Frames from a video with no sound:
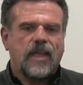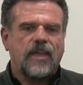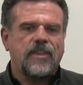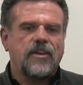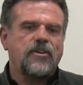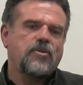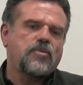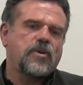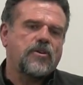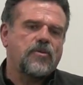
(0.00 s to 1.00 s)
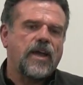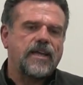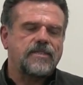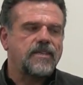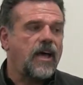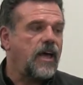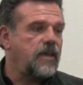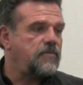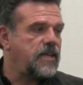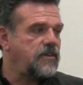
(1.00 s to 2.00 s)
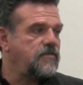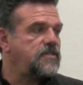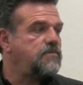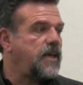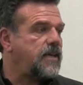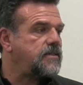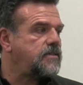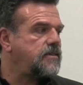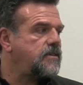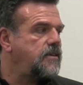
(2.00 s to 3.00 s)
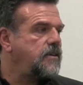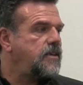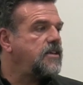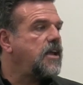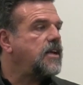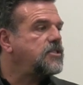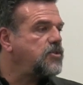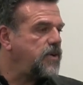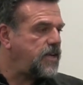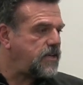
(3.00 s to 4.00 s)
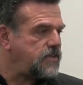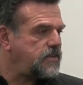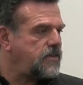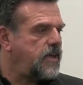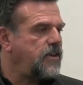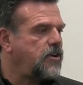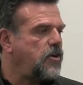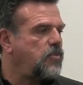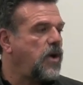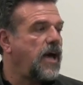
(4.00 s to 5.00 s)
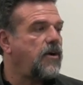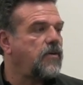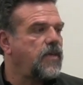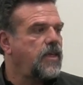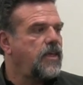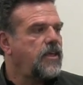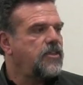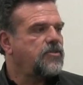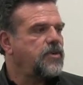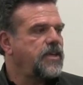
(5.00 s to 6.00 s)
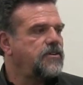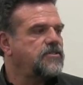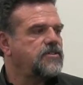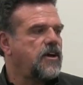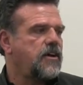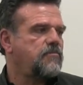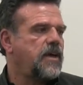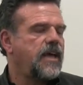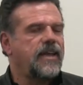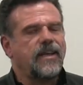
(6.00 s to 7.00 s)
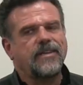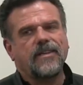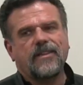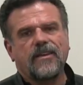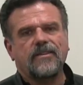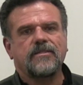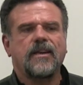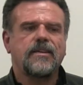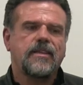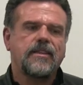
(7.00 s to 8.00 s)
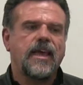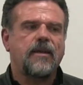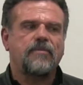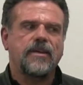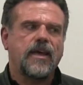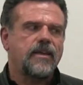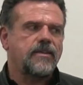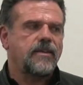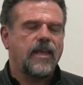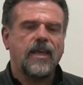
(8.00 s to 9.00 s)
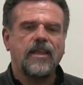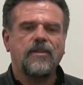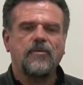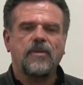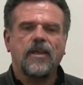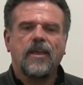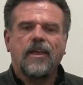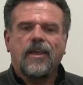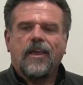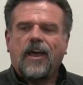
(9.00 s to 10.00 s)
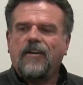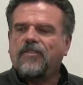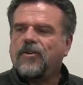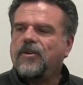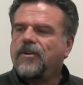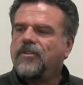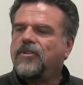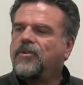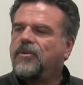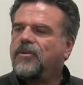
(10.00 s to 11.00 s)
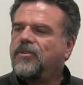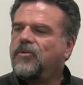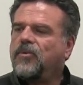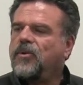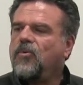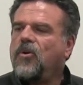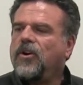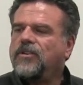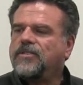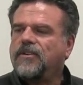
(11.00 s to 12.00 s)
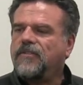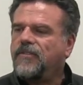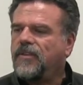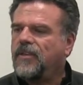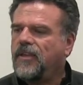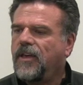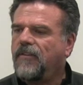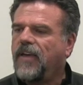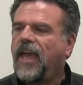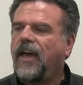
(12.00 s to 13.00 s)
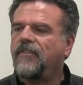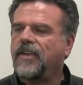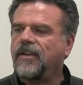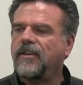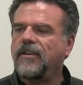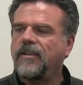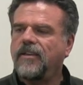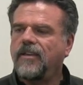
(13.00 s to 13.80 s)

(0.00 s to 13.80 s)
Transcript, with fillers: And then you regret time that you've spent not doing it. And you go, wow, three years gone by and I did this and I did that, but not any of the, the, the rewards of, of having